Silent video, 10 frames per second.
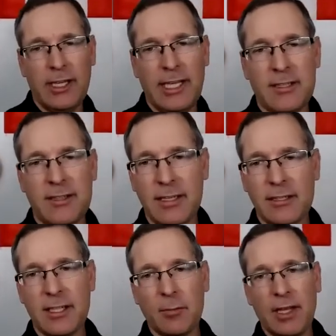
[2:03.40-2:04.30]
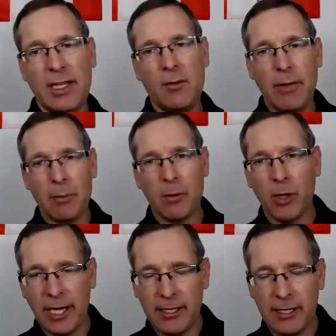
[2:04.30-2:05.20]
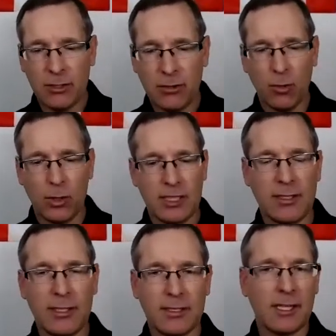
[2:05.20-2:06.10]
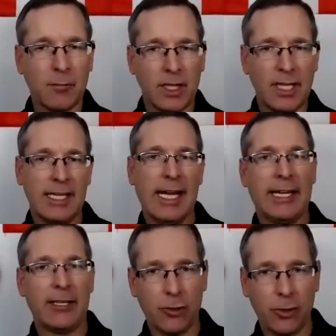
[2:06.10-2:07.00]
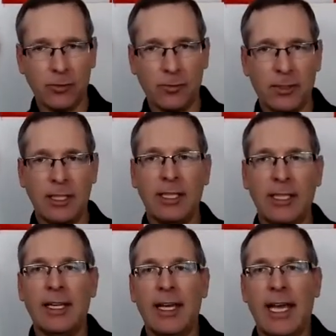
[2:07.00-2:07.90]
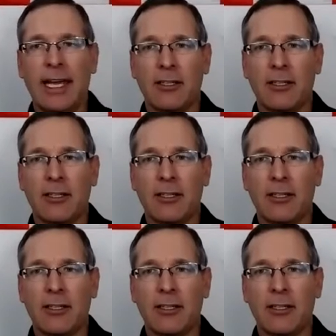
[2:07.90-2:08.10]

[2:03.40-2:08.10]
is this something memorized or is this something natural? And